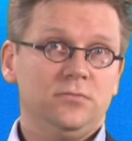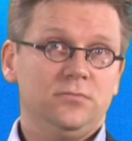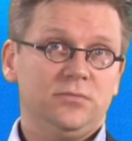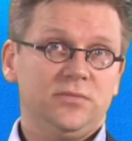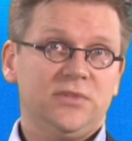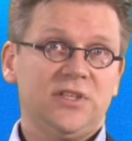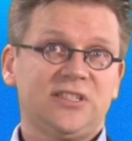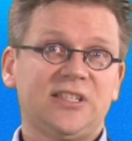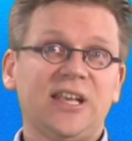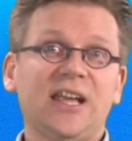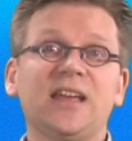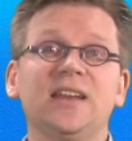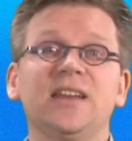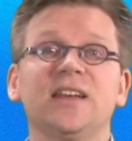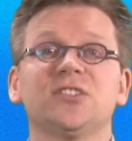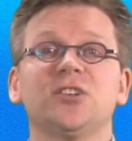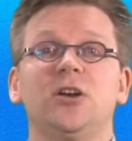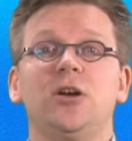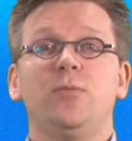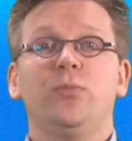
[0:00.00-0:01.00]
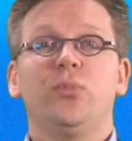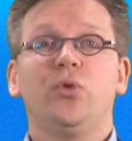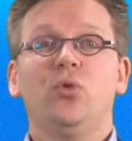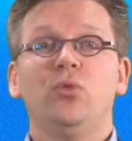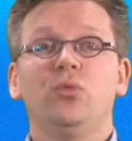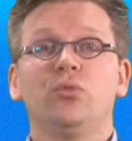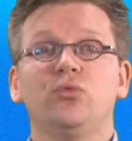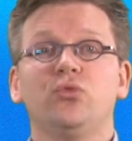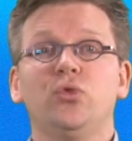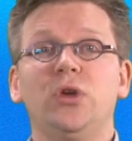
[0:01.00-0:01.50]
The second example
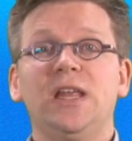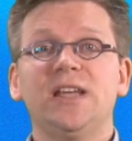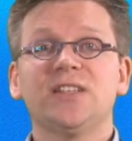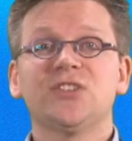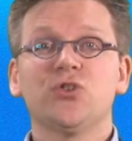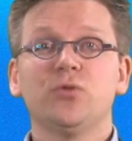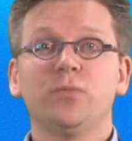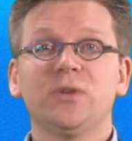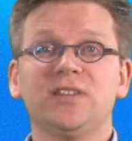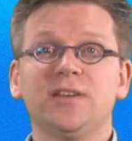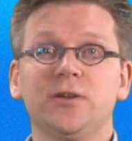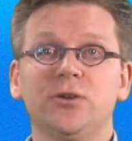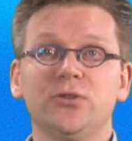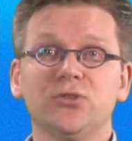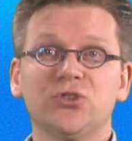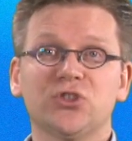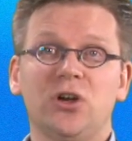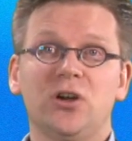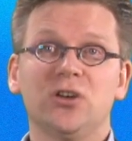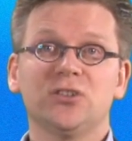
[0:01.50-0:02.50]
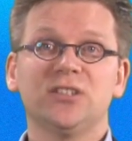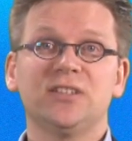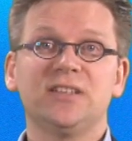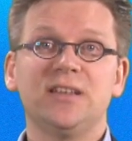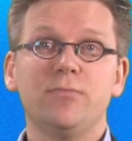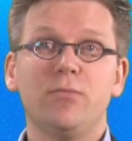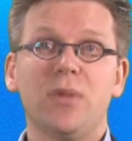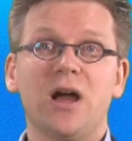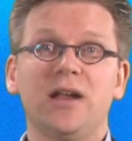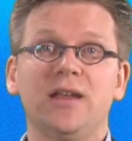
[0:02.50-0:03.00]
relates to material scarcity,
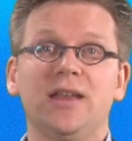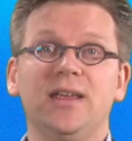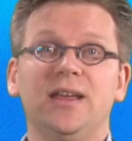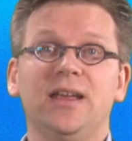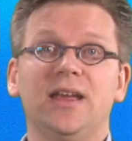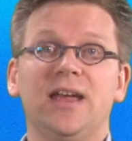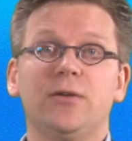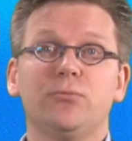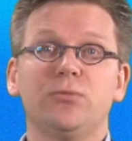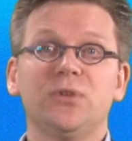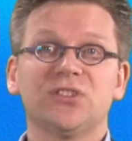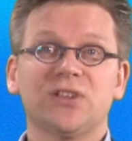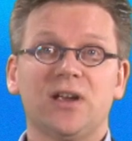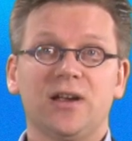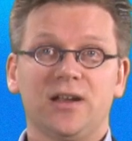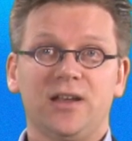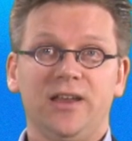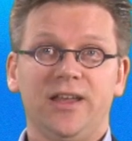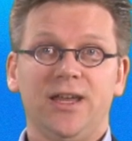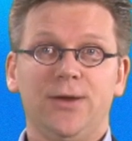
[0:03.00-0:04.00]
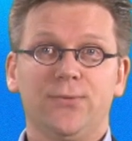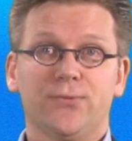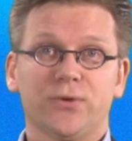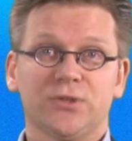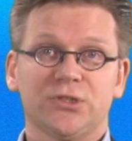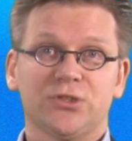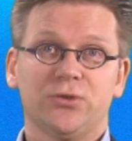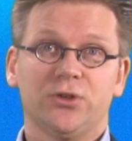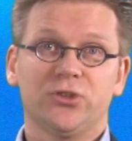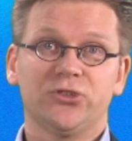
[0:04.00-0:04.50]
mining and recycling
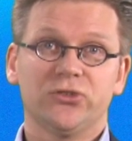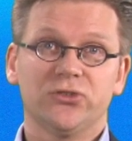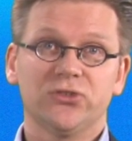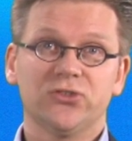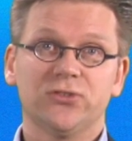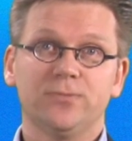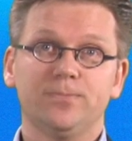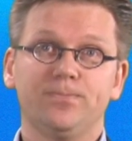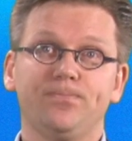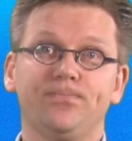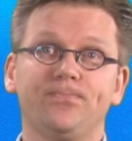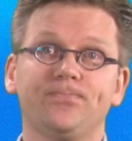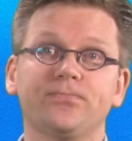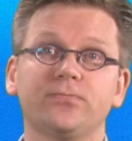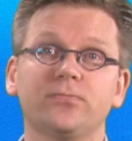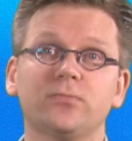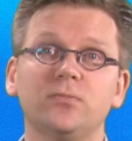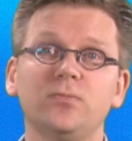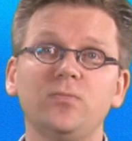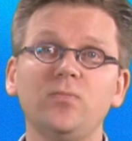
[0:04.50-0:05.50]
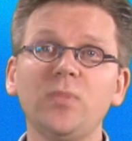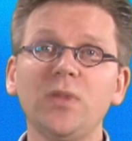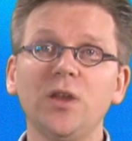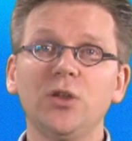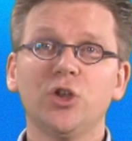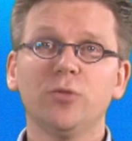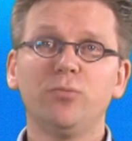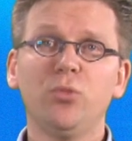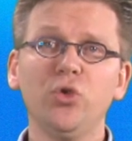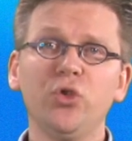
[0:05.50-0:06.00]
infrastructures.
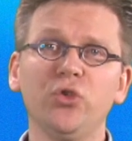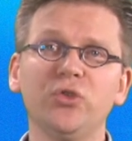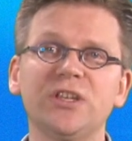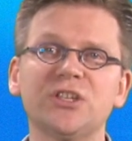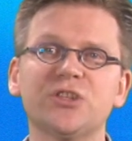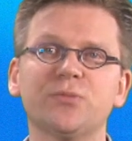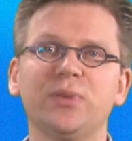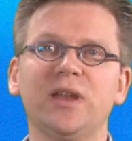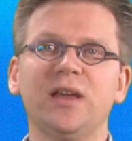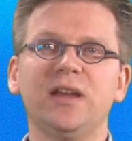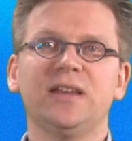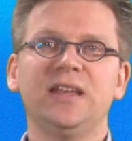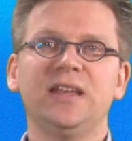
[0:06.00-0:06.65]
The model displayed